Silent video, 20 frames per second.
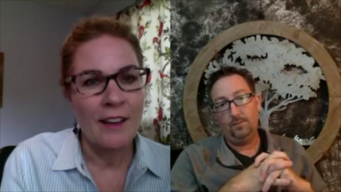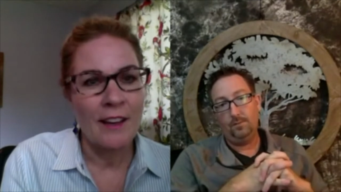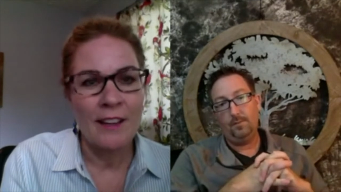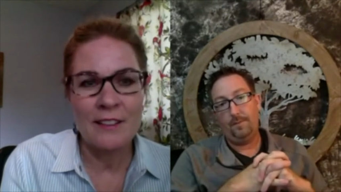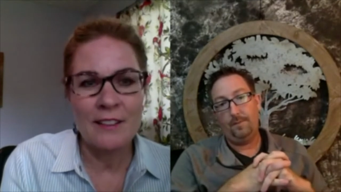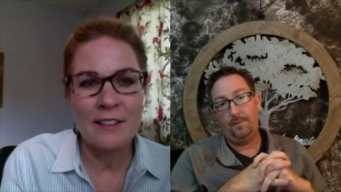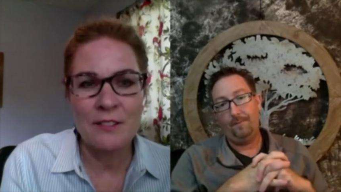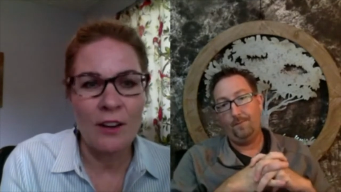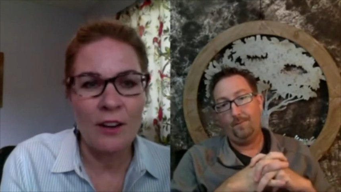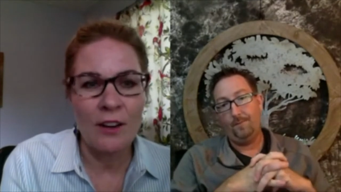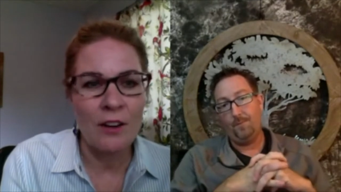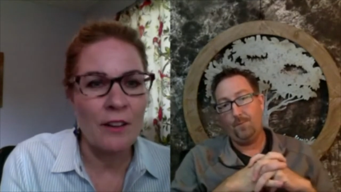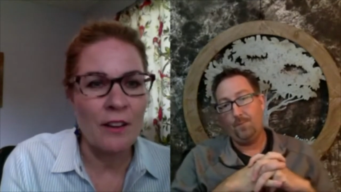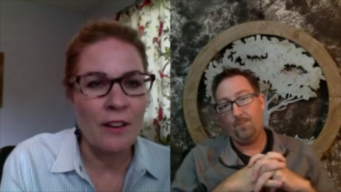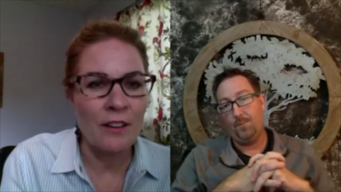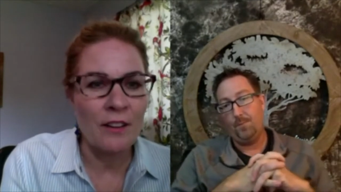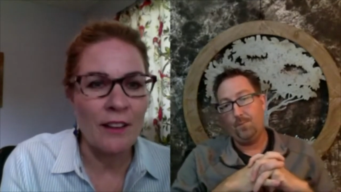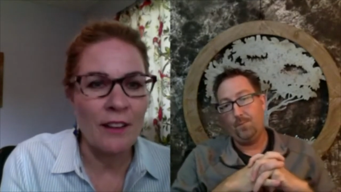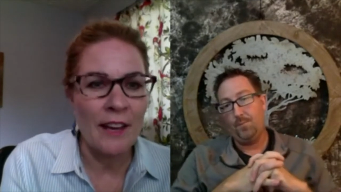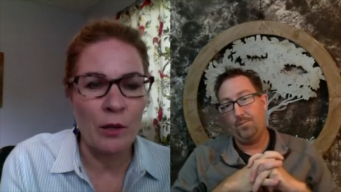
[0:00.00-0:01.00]
Speaker 1: Is Are
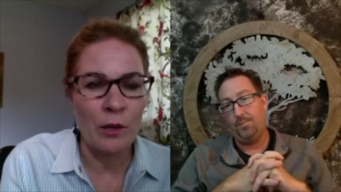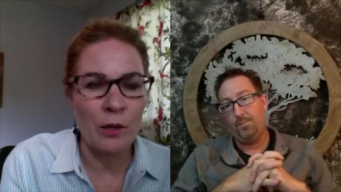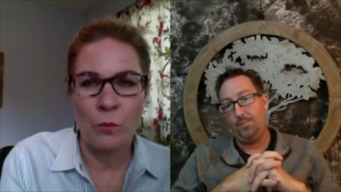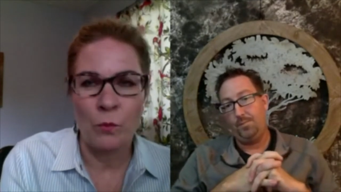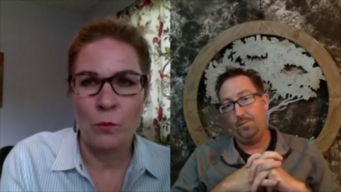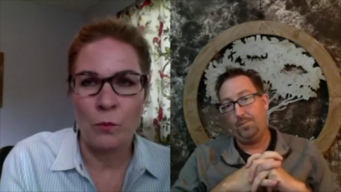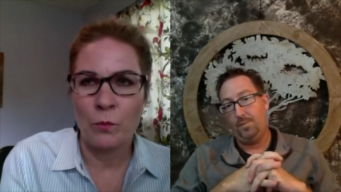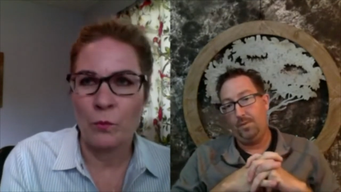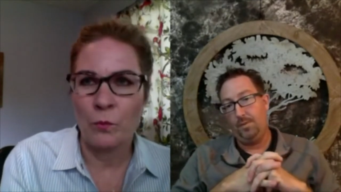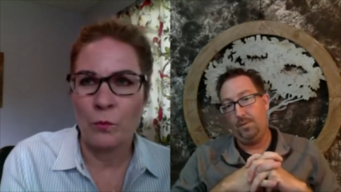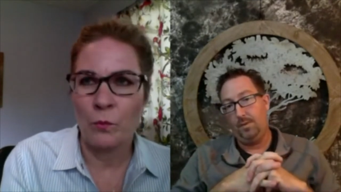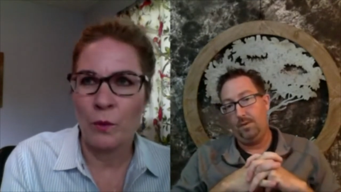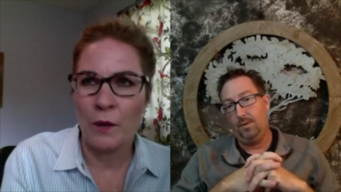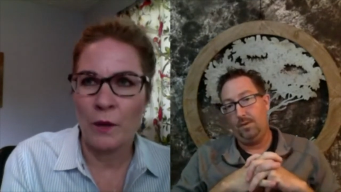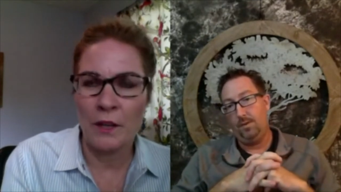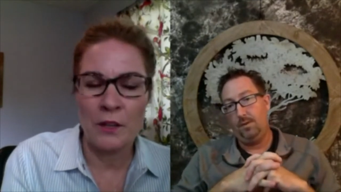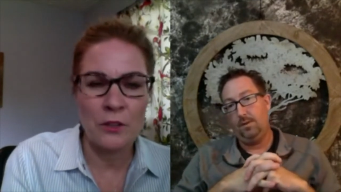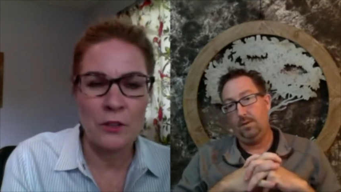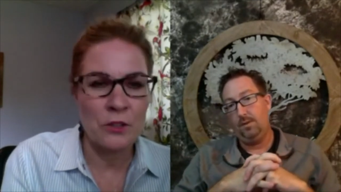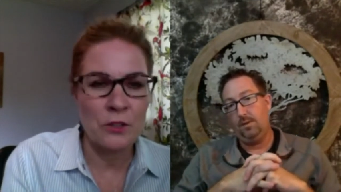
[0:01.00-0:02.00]
there like
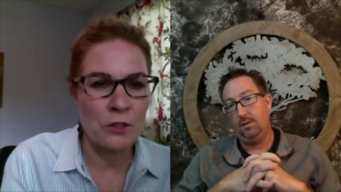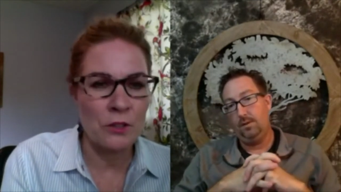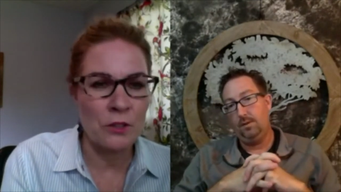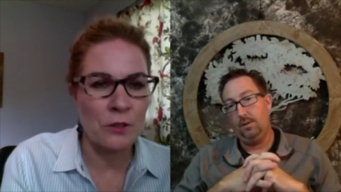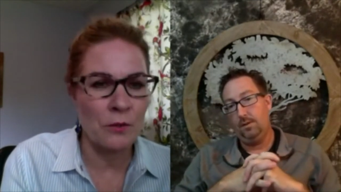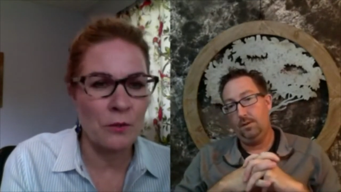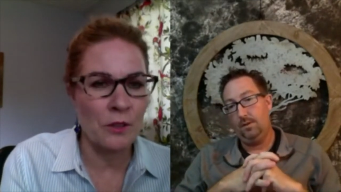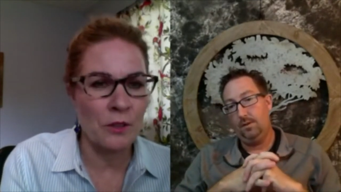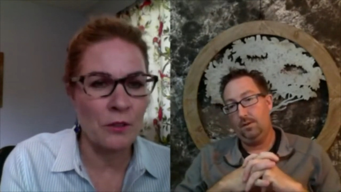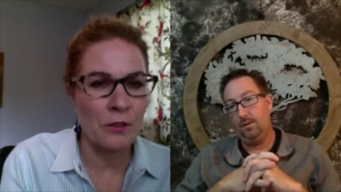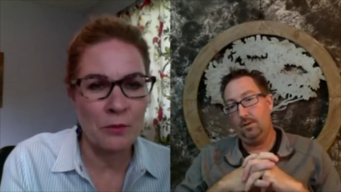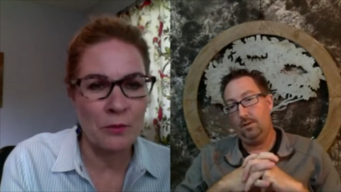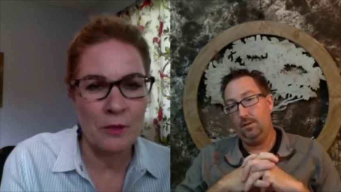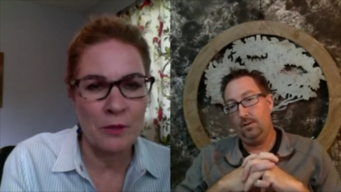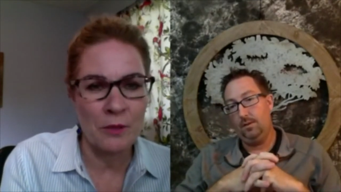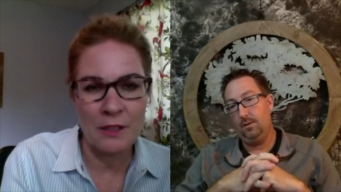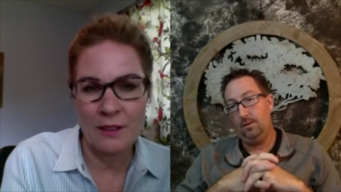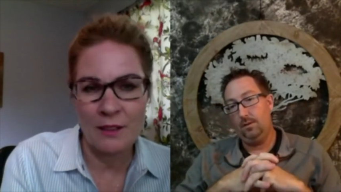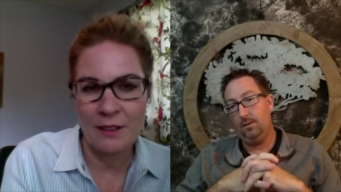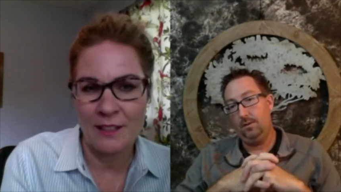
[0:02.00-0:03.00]
one or two or
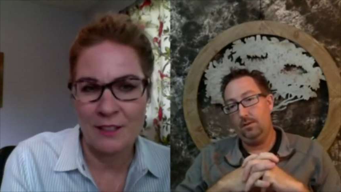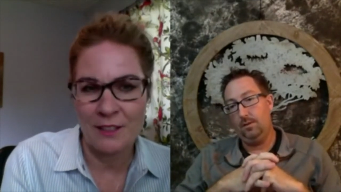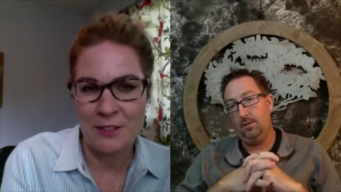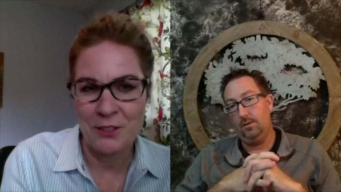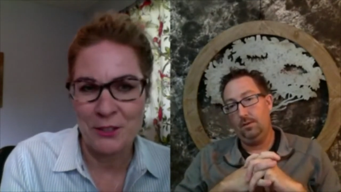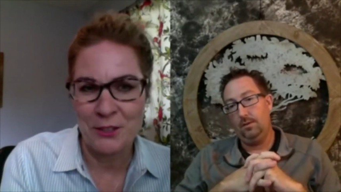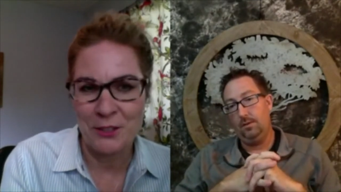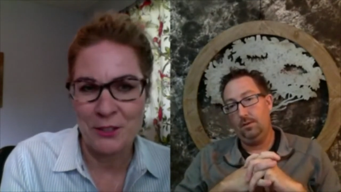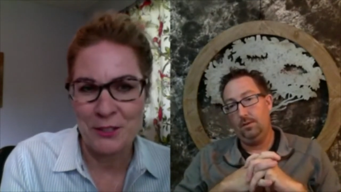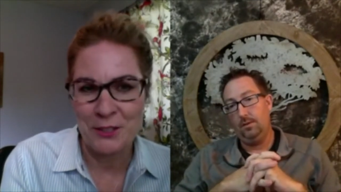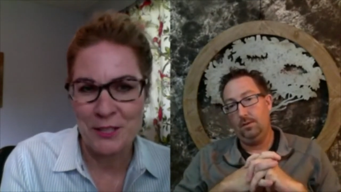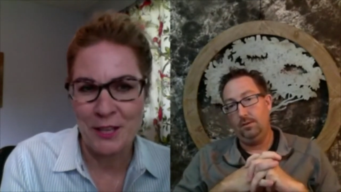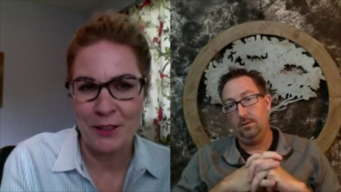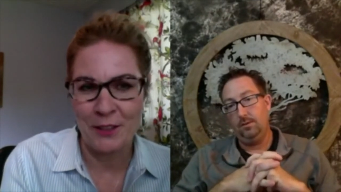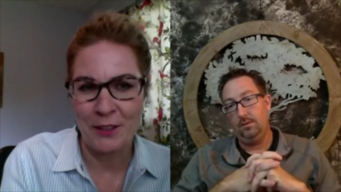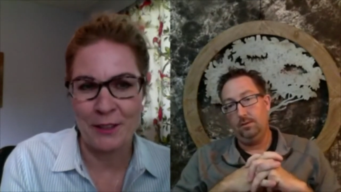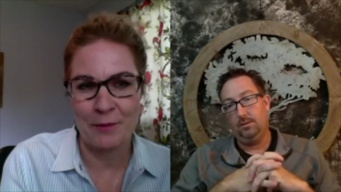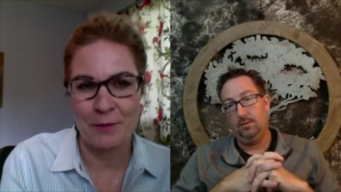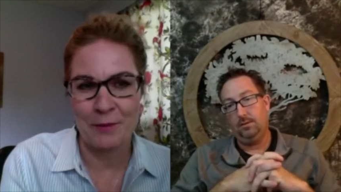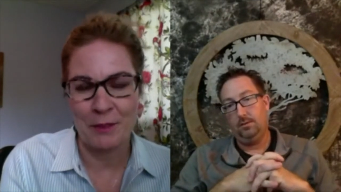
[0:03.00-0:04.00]
three things you could
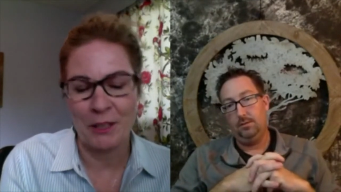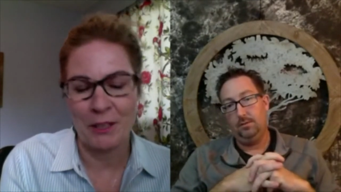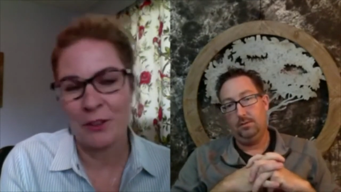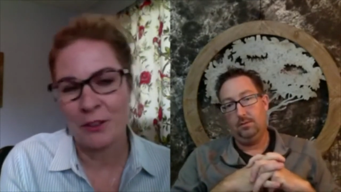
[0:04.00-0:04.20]
tell them that,